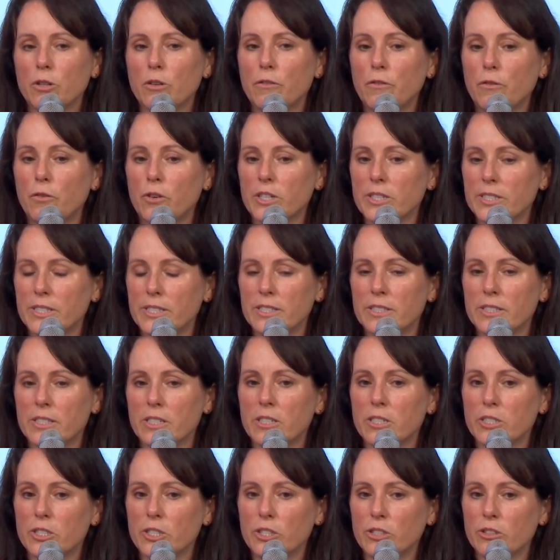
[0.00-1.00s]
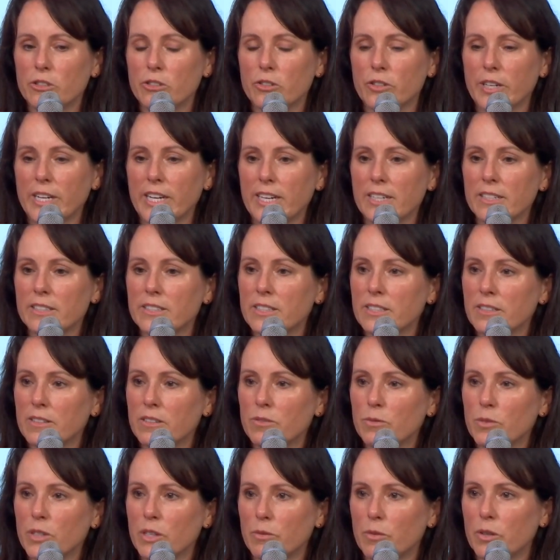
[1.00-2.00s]
forces are too great,
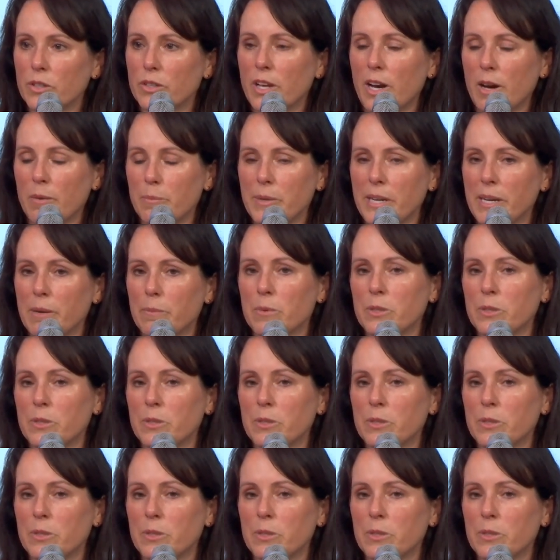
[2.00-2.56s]
we will not be